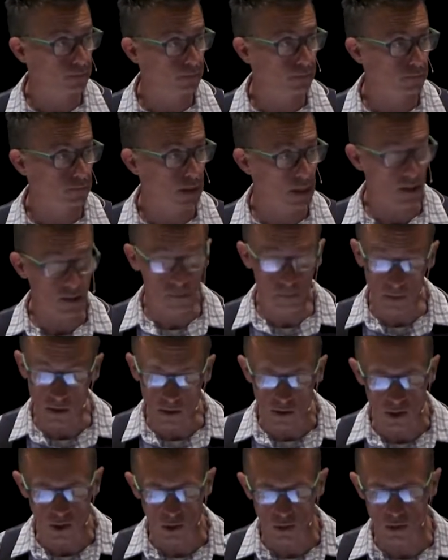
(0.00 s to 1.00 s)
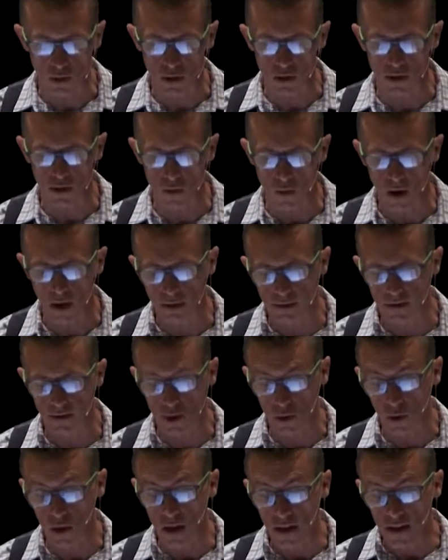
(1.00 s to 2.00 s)
He has been so good to us.
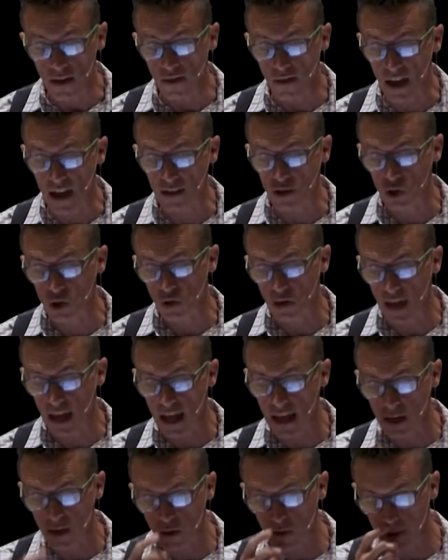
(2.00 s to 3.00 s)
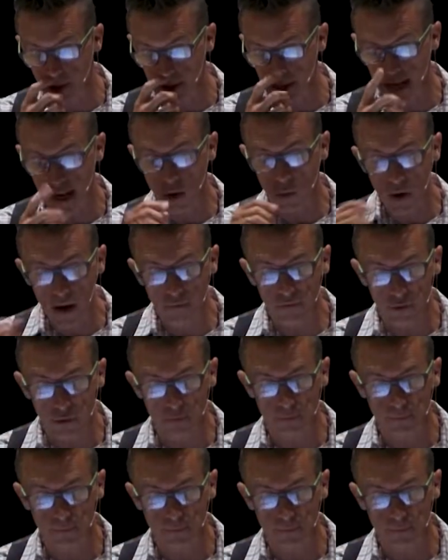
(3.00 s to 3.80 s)
So that should anchor us. However,